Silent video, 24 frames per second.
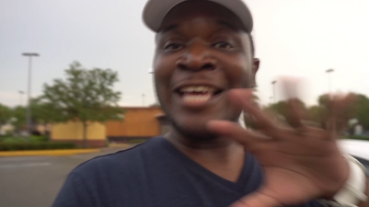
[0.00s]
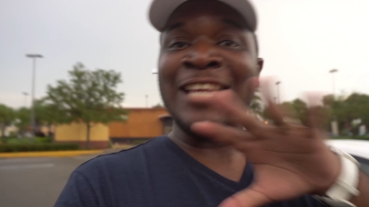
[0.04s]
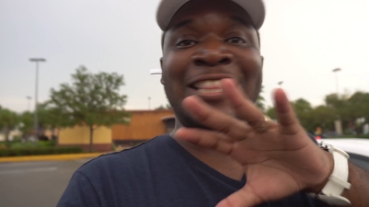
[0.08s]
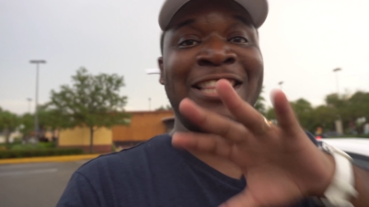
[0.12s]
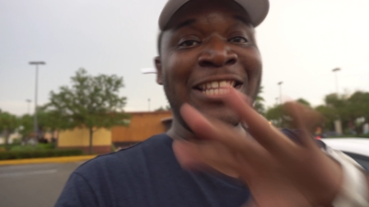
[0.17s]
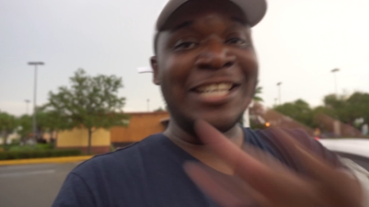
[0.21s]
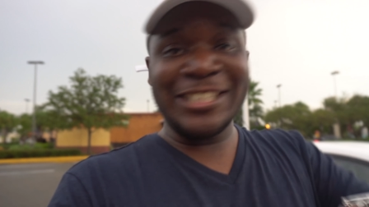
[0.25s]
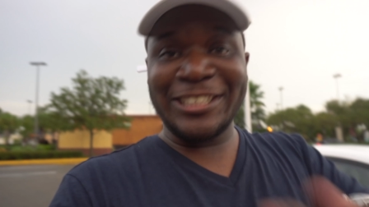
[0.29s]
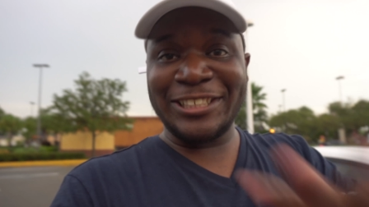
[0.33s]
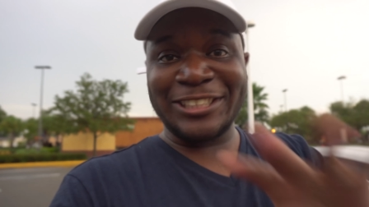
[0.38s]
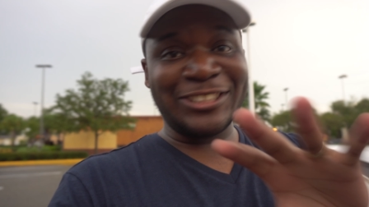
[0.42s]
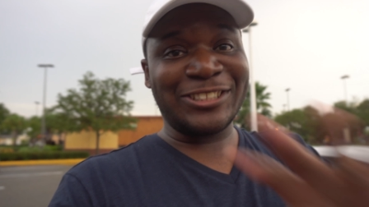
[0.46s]

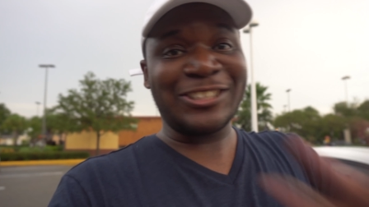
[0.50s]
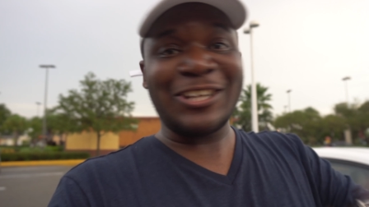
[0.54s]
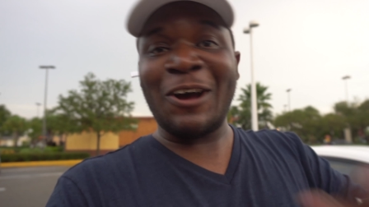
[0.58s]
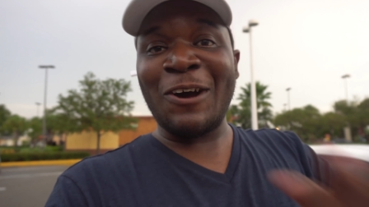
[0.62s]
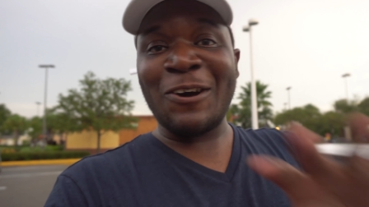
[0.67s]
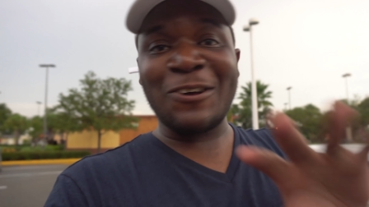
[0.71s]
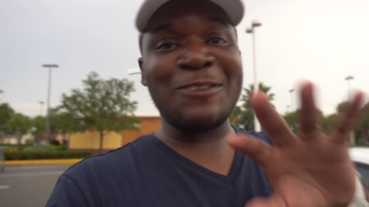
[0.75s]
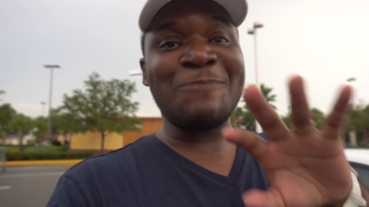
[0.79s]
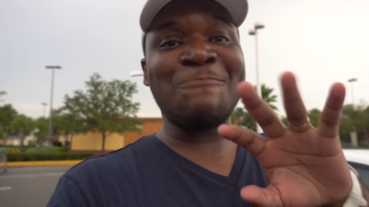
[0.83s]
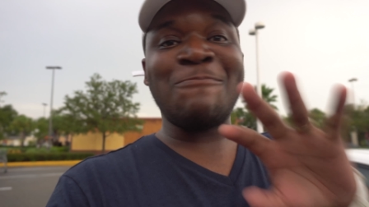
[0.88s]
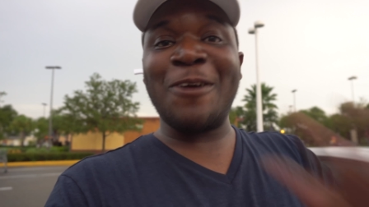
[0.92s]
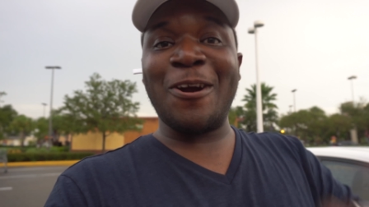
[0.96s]
This is
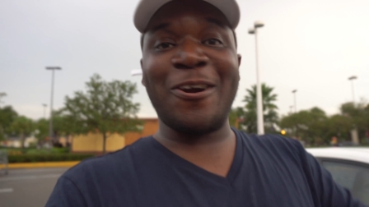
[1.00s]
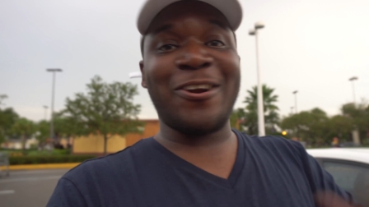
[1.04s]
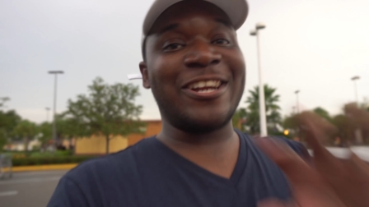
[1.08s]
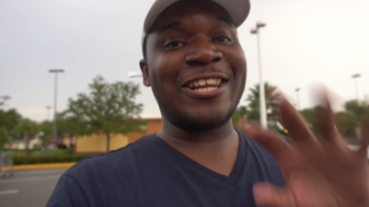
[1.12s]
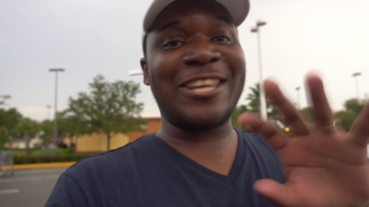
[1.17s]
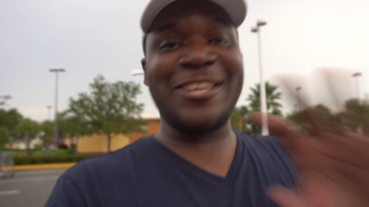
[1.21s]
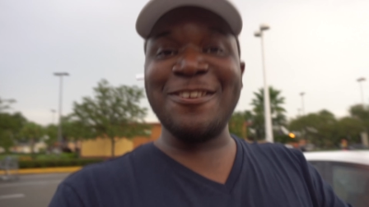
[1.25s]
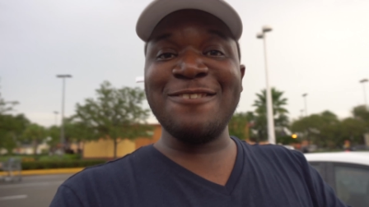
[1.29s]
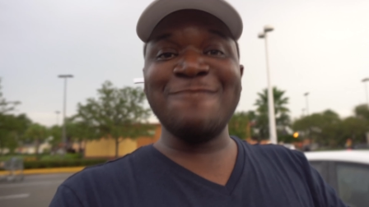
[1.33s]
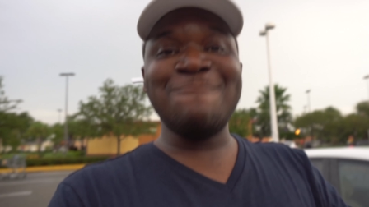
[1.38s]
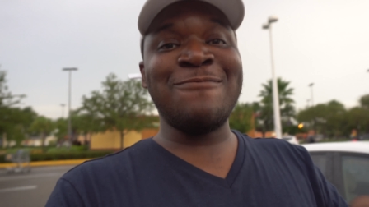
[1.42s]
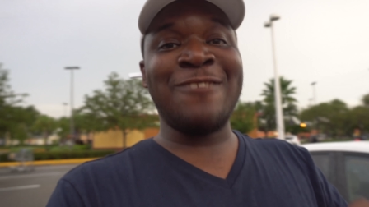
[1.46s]
all a part
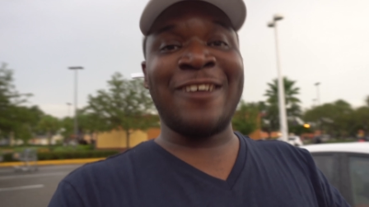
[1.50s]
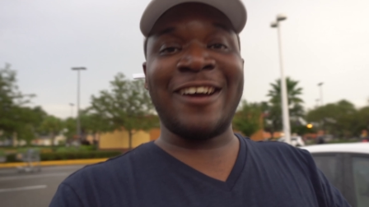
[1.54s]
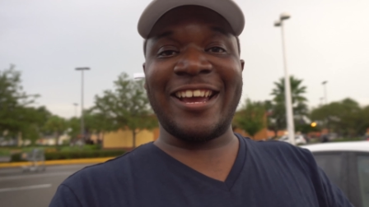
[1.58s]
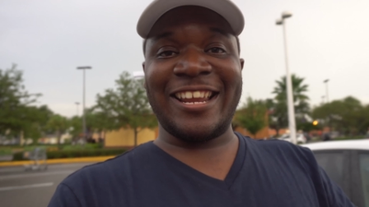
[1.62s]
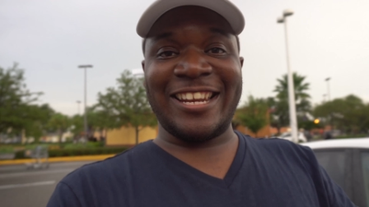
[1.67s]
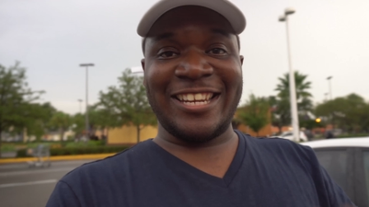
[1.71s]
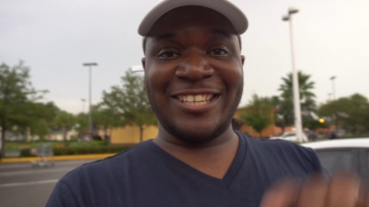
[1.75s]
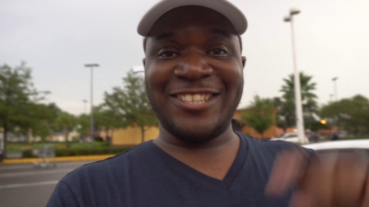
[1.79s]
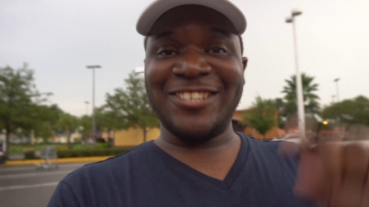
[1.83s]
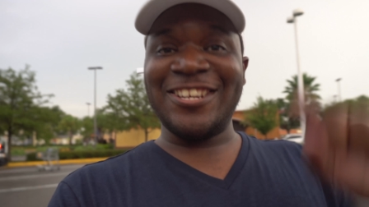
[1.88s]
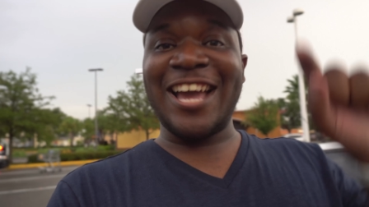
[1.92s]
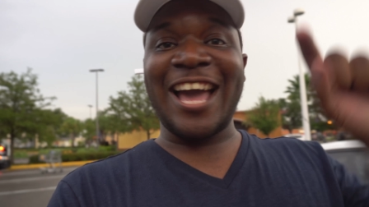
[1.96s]
of
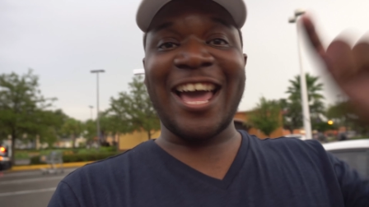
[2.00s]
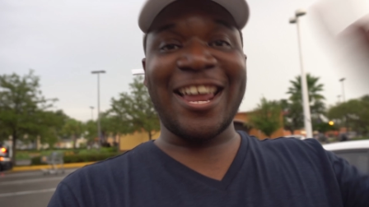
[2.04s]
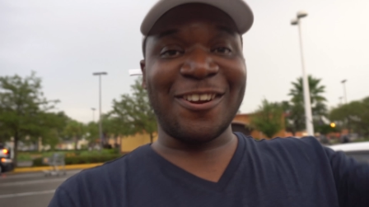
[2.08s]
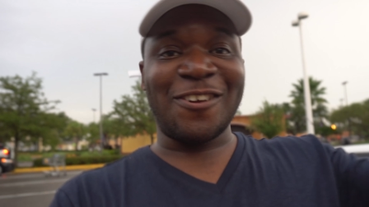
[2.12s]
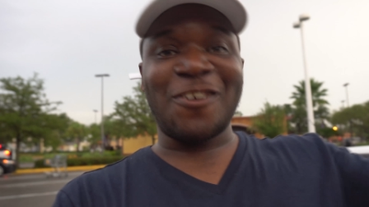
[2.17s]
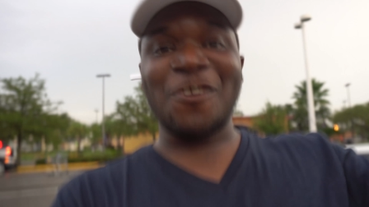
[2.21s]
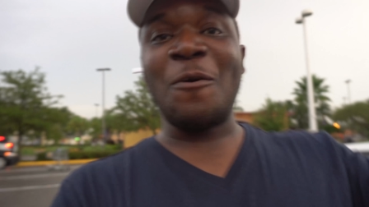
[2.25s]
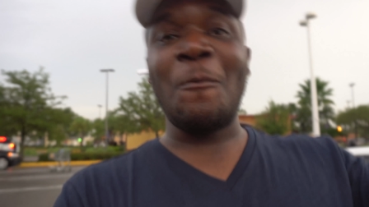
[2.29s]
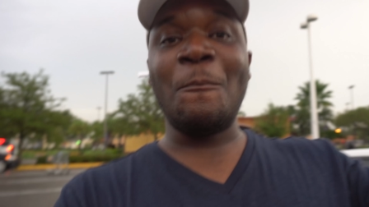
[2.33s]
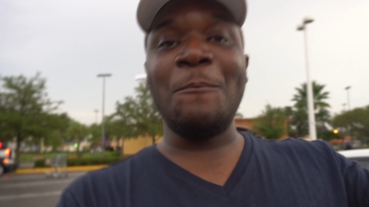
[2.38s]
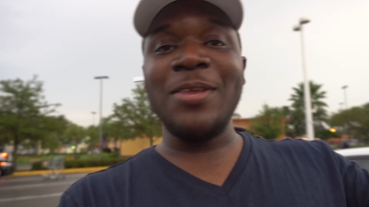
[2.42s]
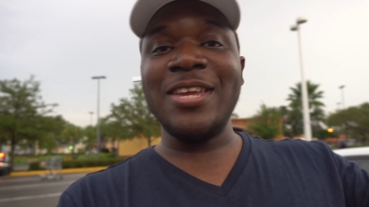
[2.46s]
couponing. You gotta
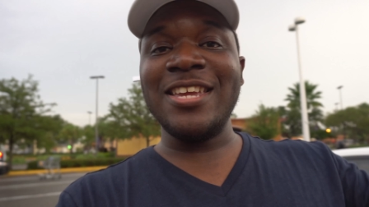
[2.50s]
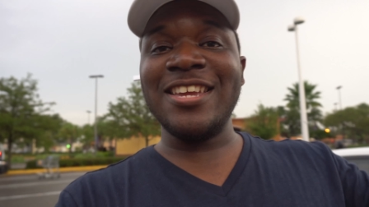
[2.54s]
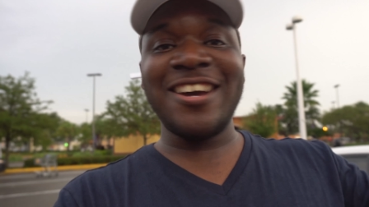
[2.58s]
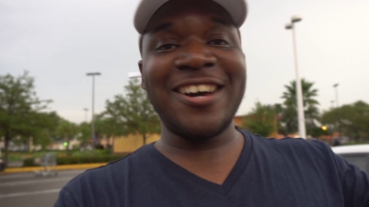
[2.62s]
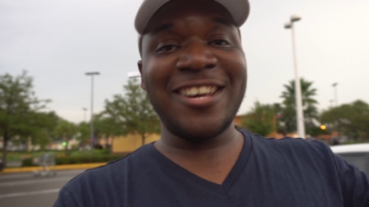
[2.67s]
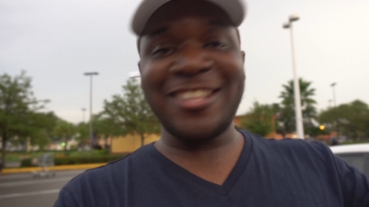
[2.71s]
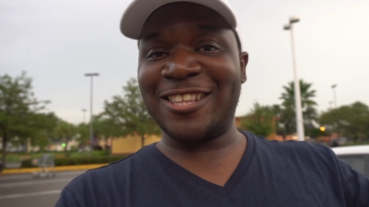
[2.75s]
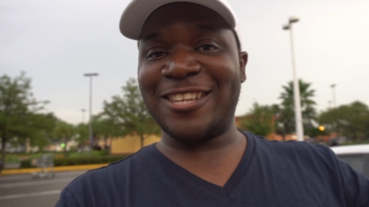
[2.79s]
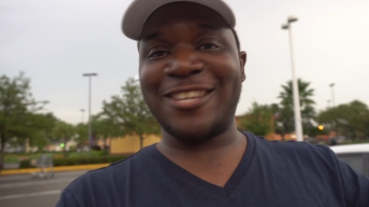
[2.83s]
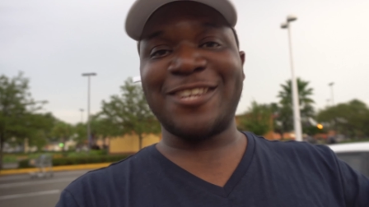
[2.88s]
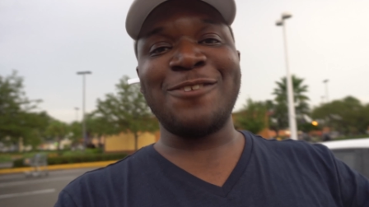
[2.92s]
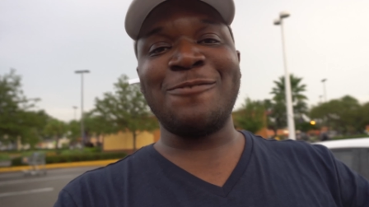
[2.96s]
go beat
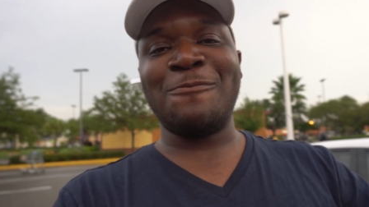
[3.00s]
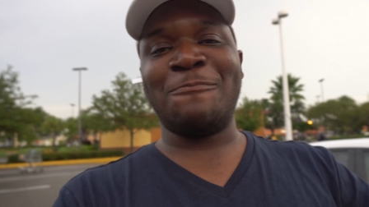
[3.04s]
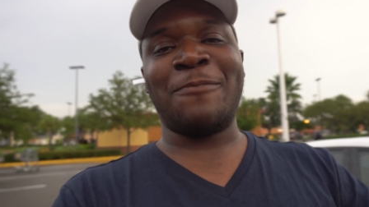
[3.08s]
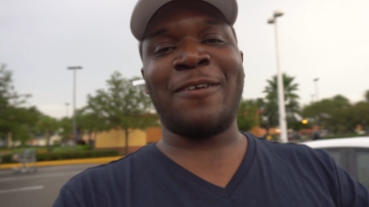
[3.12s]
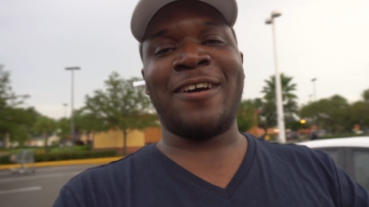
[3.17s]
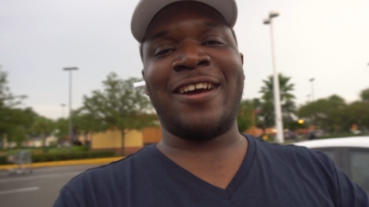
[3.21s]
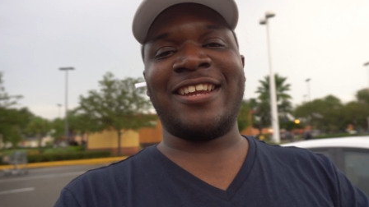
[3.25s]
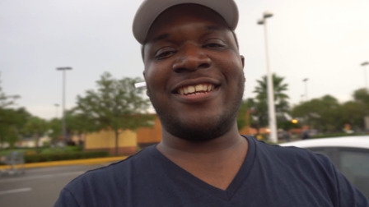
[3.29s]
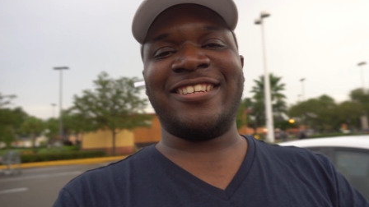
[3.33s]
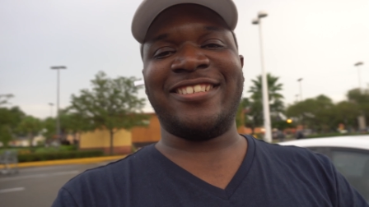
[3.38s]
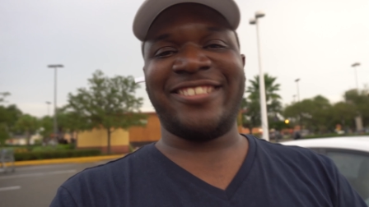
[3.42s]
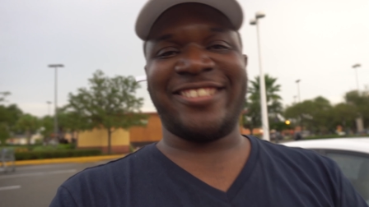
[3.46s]
other
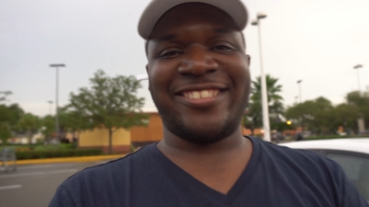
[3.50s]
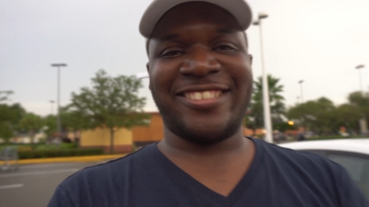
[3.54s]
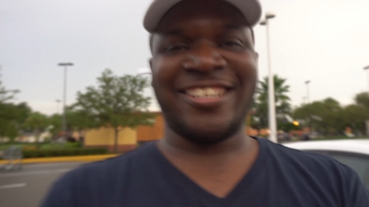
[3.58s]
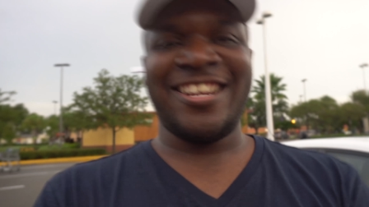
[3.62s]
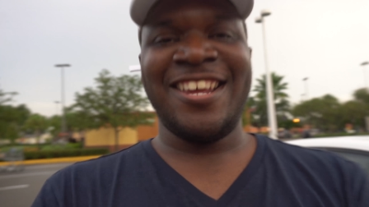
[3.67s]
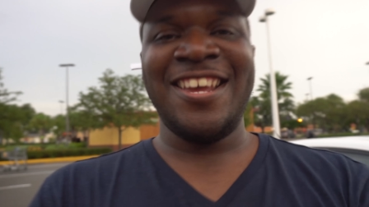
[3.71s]
couponers.